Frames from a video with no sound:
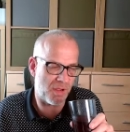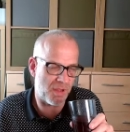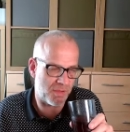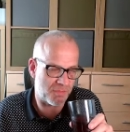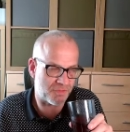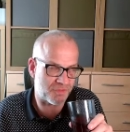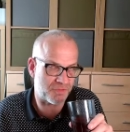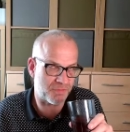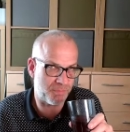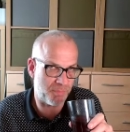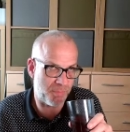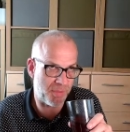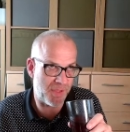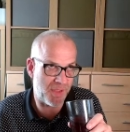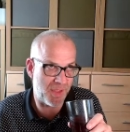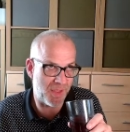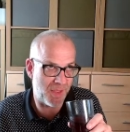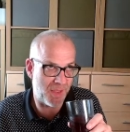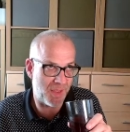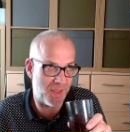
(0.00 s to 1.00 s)

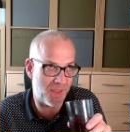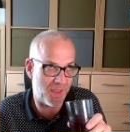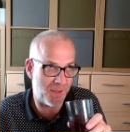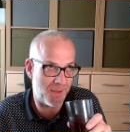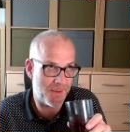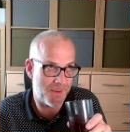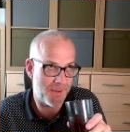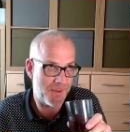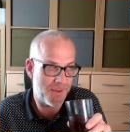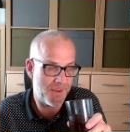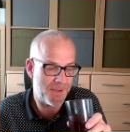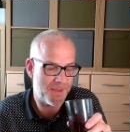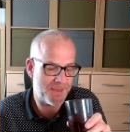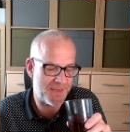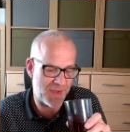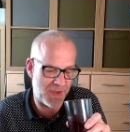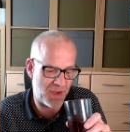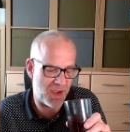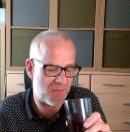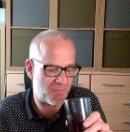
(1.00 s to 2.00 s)
spare,
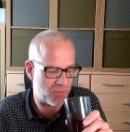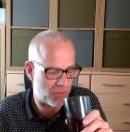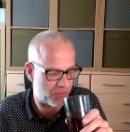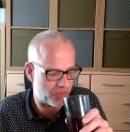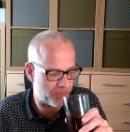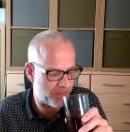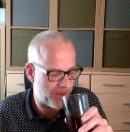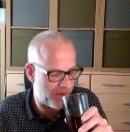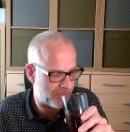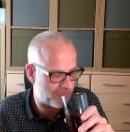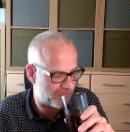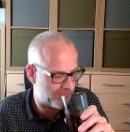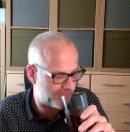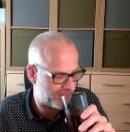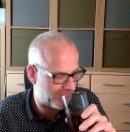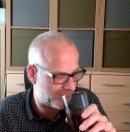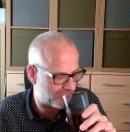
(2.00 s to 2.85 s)
I've got a spare Dreamcast